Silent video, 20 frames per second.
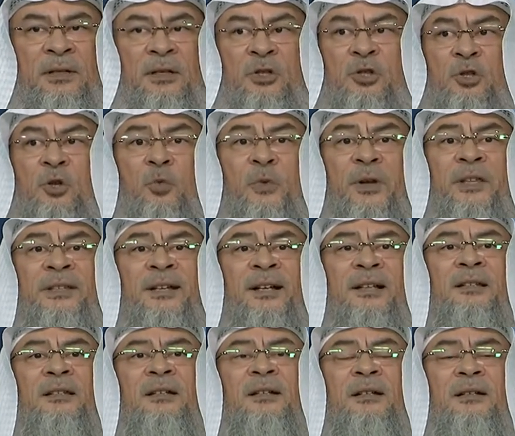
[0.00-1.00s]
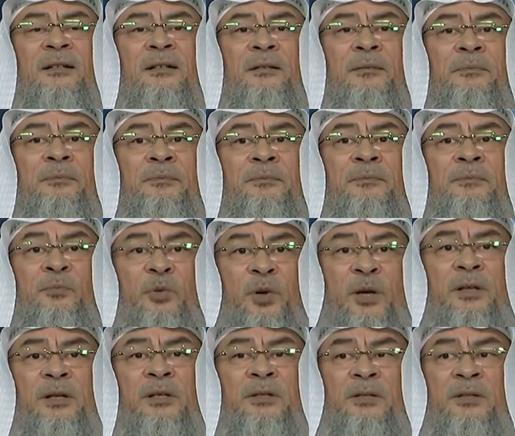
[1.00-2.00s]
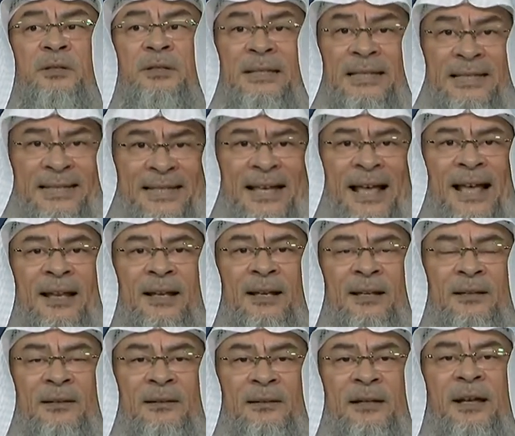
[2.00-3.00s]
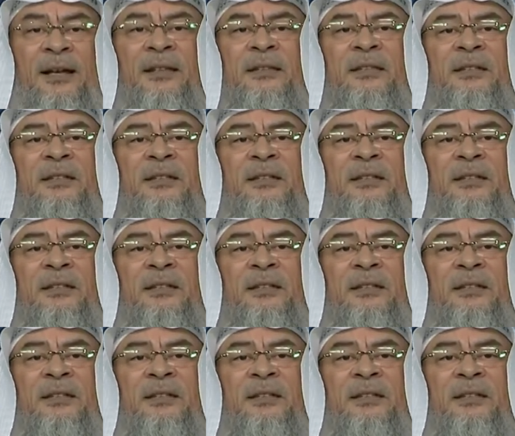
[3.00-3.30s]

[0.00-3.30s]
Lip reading: So we tell the brothers, sell and